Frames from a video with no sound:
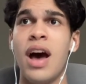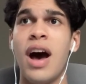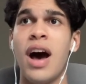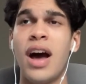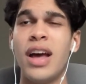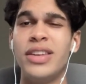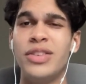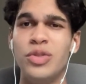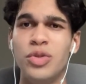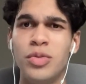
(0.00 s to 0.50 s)

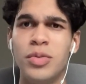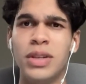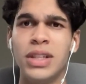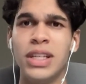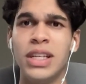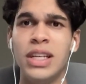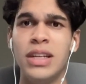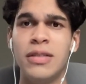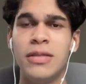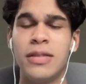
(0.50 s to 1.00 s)
do
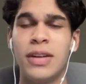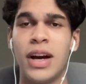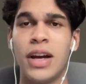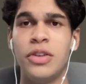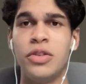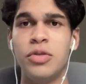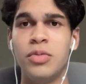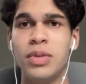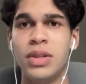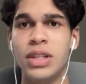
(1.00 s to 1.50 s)
believe
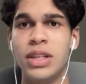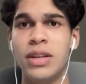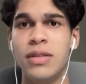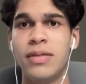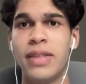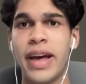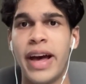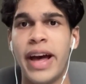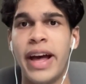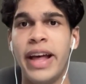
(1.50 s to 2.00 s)

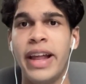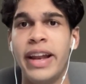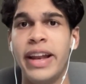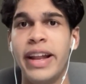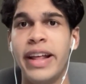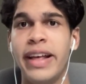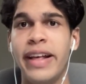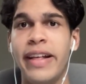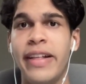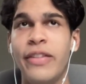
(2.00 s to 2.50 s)
that
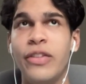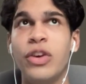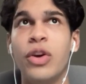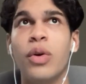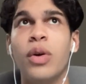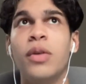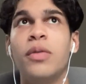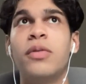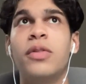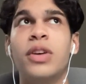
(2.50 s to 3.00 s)

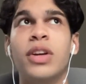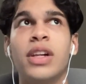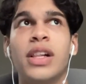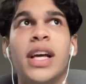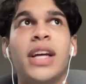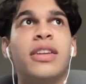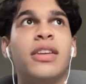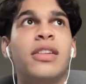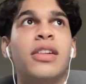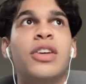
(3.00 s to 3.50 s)
going for
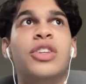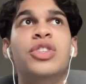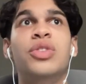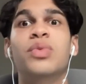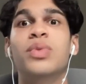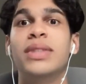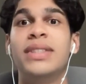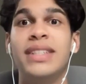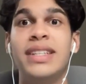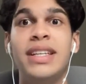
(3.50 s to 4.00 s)
Galactic Legend
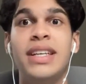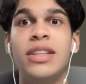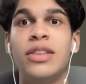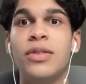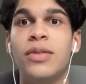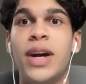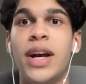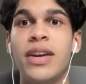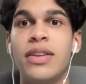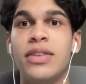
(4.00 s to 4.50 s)
was indeed the
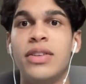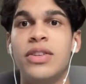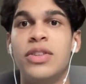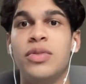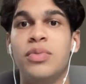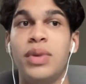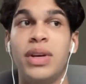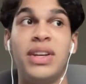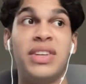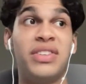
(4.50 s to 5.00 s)
right decision,
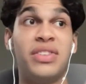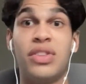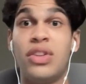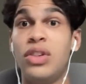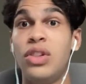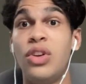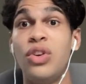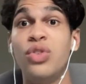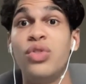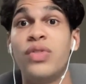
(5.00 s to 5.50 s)
because in the
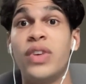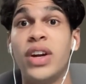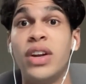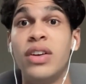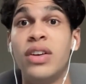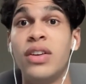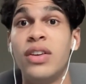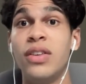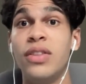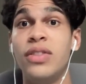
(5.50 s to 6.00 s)
long
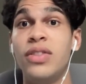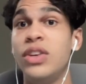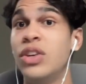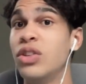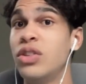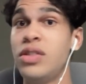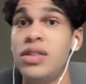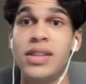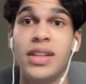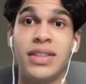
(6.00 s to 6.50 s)
run, the
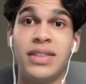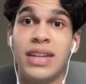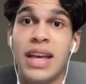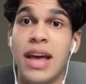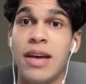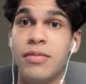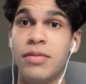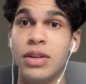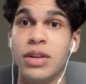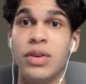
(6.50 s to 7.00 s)
only thing that's
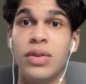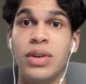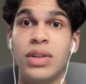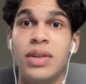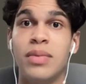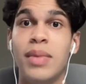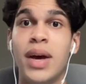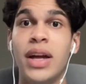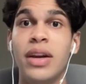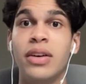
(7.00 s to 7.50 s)
ever going to
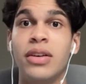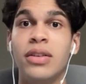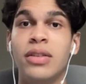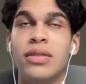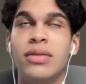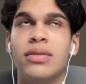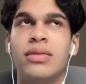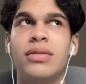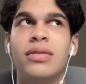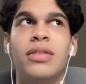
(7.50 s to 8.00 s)
matter,
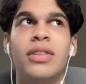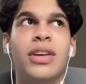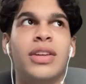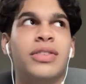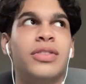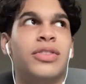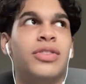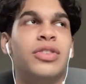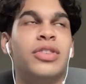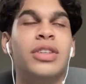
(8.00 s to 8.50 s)
no, it's
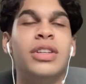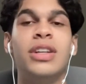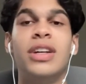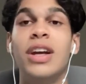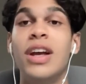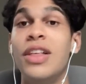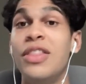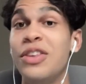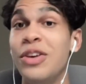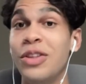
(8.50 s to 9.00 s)
not true.
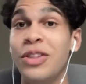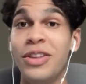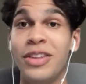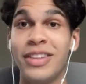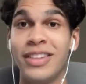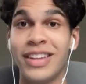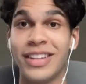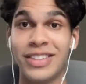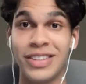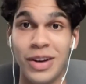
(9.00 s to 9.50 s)
The only
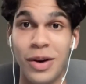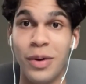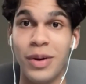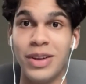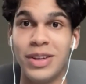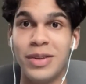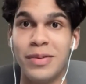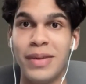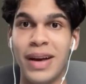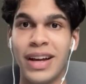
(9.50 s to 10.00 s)
thing that's going
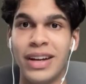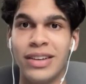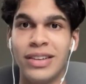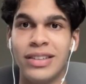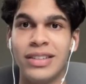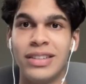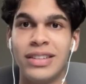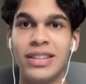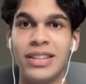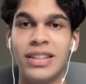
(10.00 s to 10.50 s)
to matter,
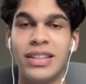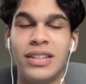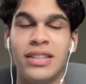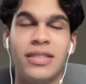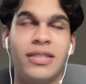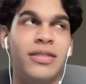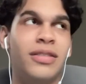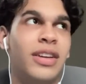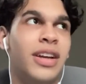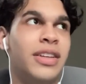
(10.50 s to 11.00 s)

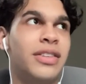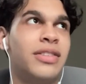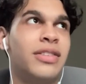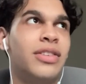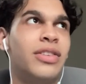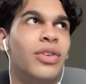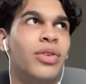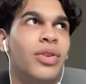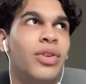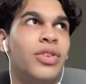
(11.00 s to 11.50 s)
no, it's
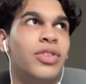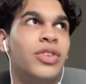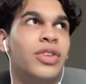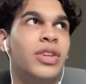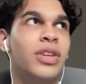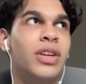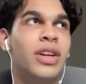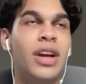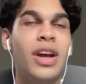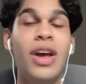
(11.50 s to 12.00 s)
still not
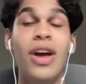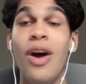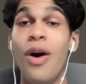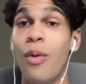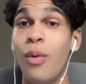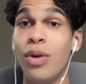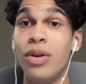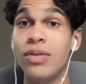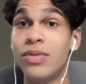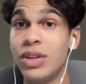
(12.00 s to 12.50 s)
true.
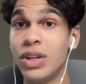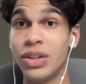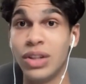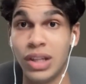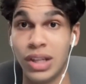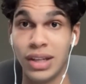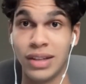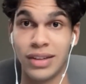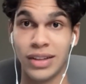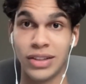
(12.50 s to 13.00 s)
One of the only
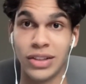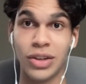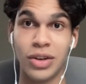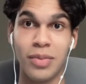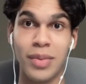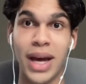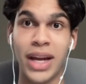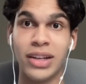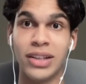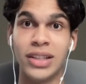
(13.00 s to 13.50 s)
things that's going to
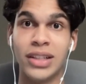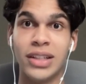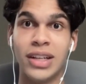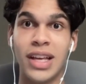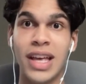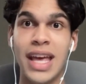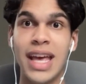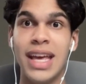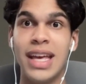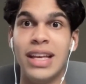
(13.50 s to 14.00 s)
matter
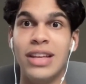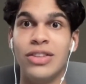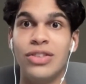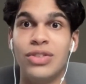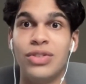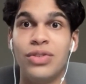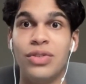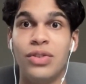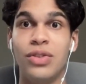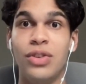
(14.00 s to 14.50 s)

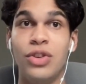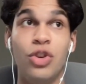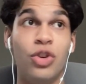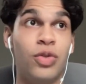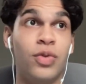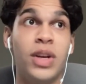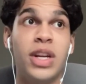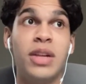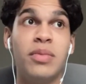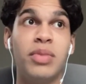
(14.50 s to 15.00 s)
is your
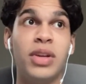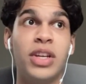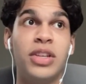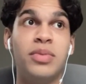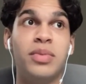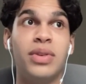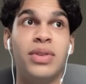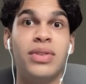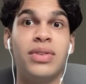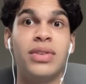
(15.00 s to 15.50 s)
arena
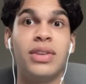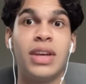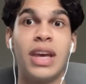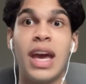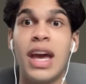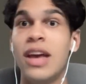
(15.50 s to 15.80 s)
placements. Okay,